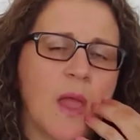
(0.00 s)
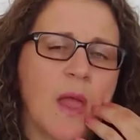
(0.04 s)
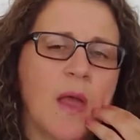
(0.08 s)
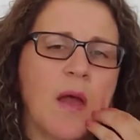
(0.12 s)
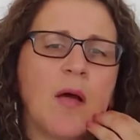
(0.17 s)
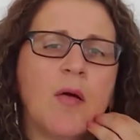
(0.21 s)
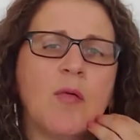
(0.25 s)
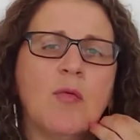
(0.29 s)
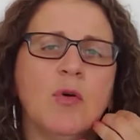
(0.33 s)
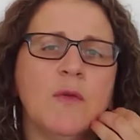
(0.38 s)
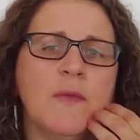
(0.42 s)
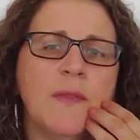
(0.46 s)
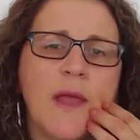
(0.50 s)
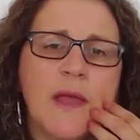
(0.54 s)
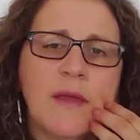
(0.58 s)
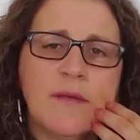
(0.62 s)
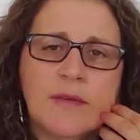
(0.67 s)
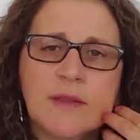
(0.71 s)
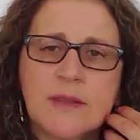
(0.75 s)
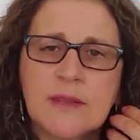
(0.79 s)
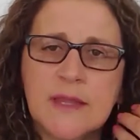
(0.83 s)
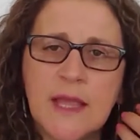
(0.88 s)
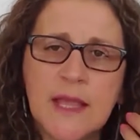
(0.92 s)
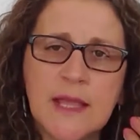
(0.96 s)
whenever
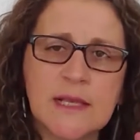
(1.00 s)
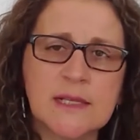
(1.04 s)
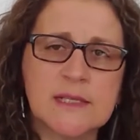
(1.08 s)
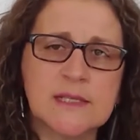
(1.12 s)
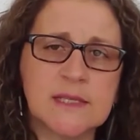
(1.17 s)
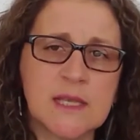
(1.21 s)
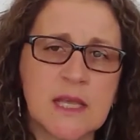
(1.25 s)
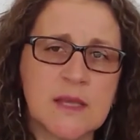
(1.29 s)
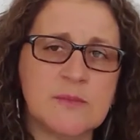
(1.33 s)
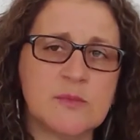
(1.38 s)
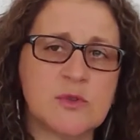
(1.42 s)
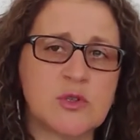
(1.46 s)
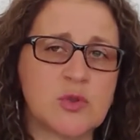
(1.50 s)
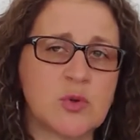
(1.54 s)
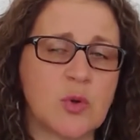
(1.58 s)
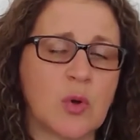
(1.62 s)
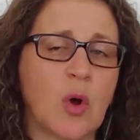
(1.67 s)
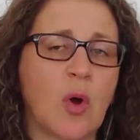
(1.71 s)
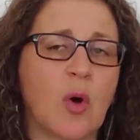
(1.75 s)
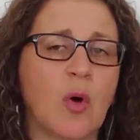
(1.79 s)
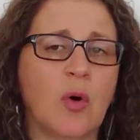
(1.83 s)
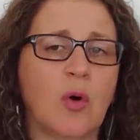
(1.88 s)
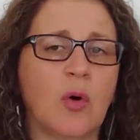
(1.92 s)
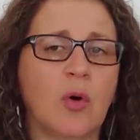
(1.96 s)
things seems to
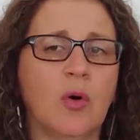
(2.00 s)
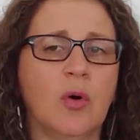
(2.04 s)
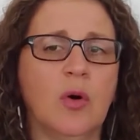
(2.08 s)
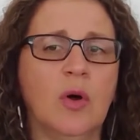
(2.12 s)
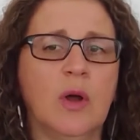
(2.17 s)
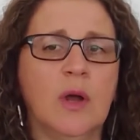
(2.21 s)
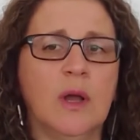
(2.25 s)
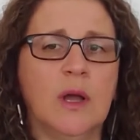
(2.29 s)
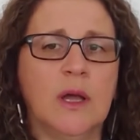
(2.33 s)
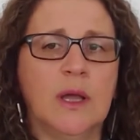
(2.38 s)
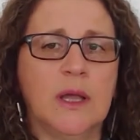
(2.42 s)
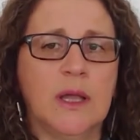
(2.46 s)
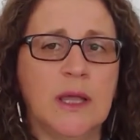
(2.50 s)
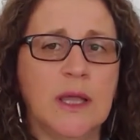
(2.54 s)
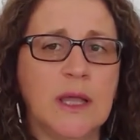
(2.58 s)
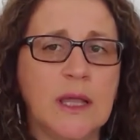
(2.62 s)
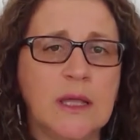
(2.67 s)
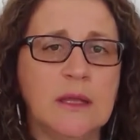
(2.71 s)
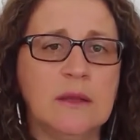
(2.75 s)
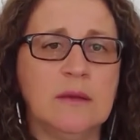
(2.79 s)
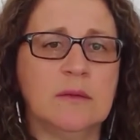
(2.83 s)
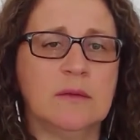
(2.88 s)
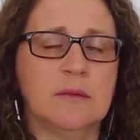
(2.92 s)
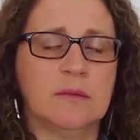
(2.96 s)
go
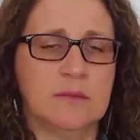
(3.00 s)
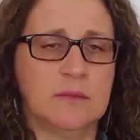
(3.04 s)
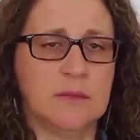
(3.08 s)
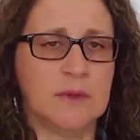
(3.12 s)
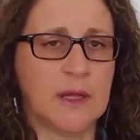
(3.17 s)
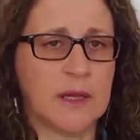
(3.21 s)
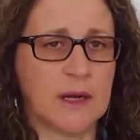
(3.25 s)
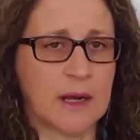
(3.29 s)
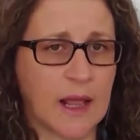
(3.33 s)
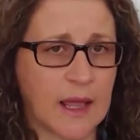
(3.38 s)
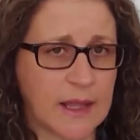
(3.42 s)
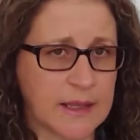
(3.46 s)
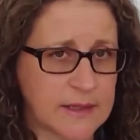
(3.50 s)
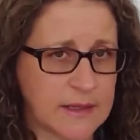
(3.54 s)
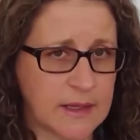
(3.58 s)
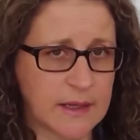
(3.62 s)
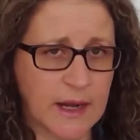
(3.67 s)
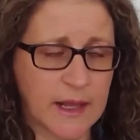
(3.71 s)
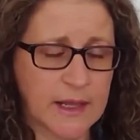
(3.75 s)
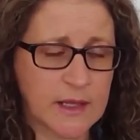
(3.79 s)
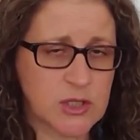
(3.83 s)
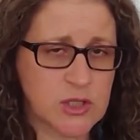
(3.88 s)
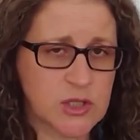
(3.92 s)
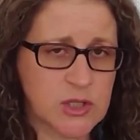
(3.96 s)
in the right
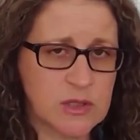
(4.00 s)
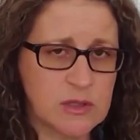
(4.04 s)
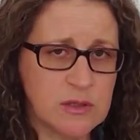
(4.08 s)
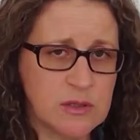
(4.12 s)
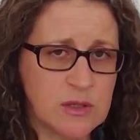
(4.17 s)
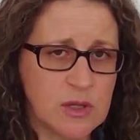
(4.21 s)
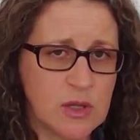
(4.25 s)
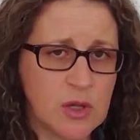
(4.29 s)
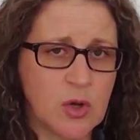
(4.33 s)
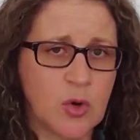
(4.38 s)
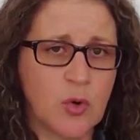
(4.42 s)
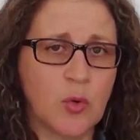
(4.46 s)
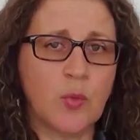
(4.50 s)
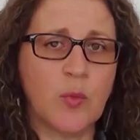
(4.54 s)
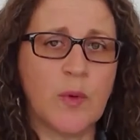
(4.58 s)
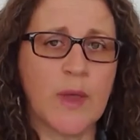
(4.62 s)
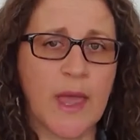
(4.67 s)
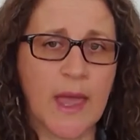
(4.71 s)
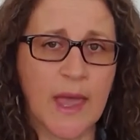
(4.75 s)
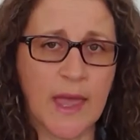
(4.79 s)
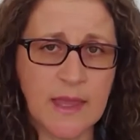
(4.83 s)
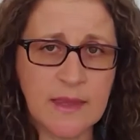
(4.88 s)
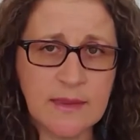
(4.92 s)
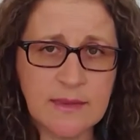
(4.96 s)
direction, we
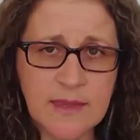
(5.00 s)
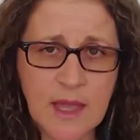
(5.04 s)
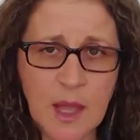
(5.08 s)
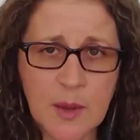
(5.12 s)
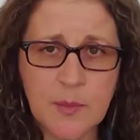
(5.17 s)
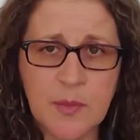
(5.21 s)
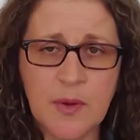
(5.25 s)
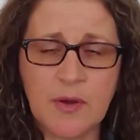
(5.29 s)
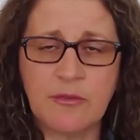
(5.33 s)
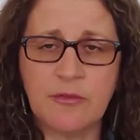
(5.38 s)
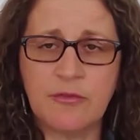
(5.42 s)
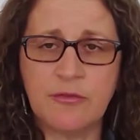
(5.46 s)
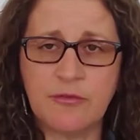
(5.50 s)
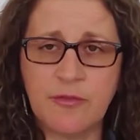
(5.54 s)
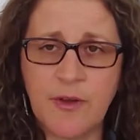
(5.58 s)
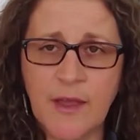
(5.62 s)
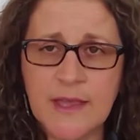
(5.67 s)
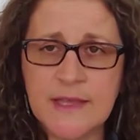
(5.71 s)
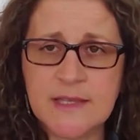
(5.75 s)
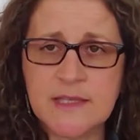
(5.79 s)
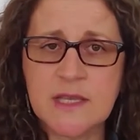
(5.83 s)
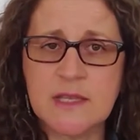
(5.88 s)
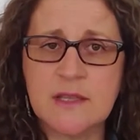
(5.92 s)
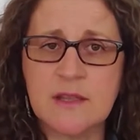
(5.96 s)
end up
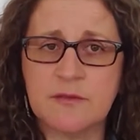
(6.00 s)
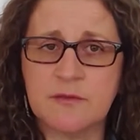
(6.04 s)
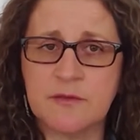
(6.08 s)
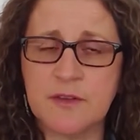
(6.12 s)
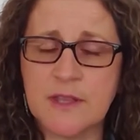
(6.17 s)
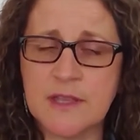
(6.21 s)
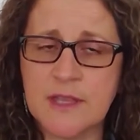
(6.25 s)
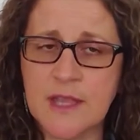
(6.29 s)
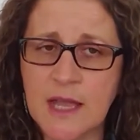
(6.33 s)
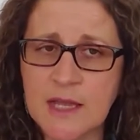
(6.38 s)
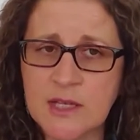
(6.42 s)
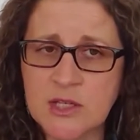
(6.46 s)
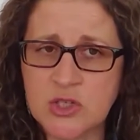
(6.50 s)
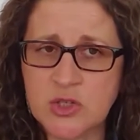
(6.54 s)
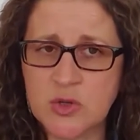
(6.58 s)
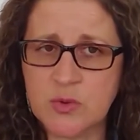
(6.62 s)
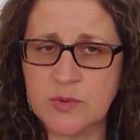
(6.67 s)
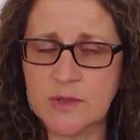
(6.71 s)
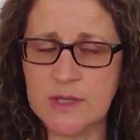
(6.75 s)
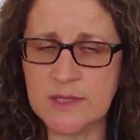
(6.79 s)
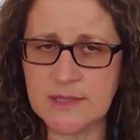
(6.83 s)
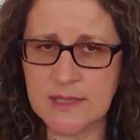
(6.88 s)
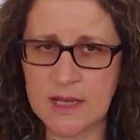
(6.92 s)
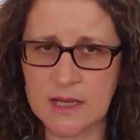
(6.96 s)
facing a financial
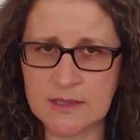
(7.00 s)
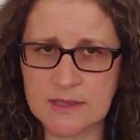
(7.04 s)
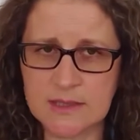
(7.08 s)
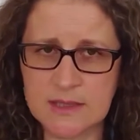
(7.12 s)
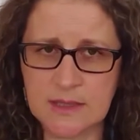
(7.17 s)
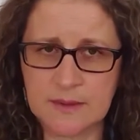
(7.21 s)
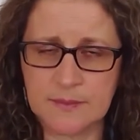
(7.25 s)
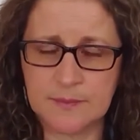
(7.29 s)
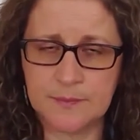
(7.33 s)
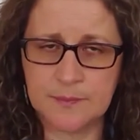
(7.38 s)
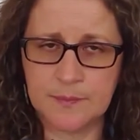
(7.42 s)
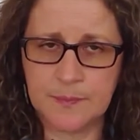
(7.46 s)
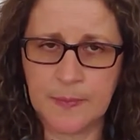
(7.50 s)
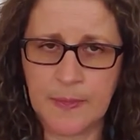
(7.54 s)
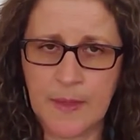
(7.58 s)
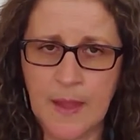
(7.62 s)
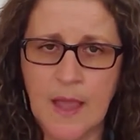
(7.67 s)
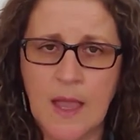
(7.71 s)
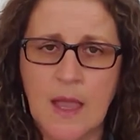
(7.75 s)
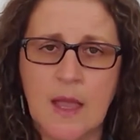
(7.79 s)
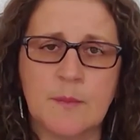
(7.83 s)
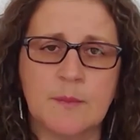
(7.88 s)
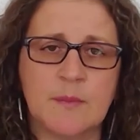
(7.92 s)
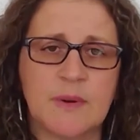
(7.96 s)
disaster.
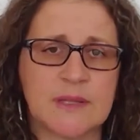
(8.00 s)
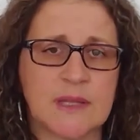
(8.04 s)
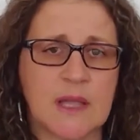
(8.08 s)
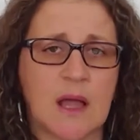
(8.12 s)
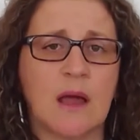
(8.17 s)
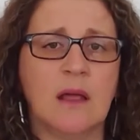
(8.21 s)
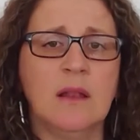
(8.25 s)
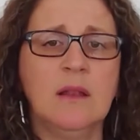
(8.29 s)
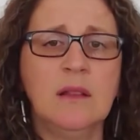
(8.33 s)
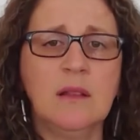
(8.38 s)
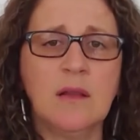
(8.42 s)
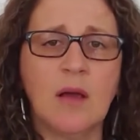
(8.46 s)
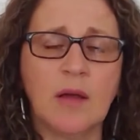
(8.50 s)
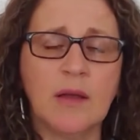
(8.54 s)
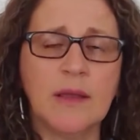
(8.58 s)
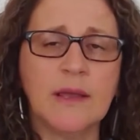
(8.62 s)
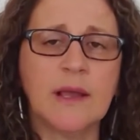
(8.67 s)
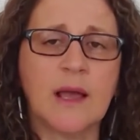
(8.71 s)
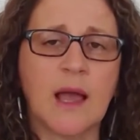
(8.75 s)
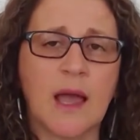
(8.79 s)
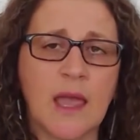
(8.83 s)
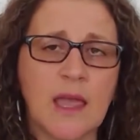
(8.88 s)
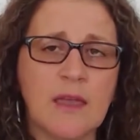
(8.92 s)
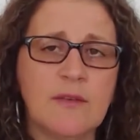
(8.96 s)
But
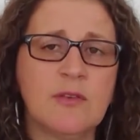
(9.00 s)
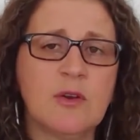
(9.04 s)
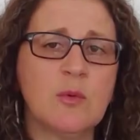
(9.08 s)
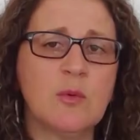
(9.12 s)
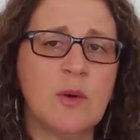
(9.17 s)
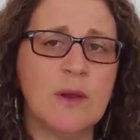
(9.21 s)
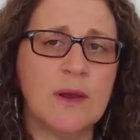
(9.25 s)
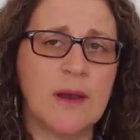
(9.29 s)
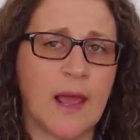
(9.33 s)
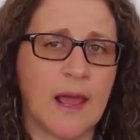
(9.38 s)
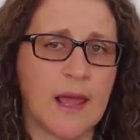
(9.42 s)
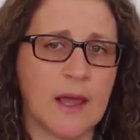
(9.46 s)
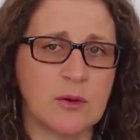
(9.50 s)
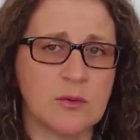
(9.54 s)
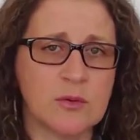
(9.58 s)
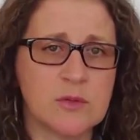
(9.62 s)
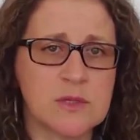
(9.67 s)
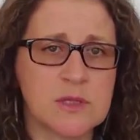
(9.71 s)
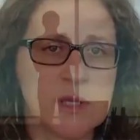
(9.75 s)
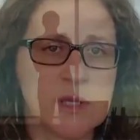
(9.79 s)
unlike everyone else,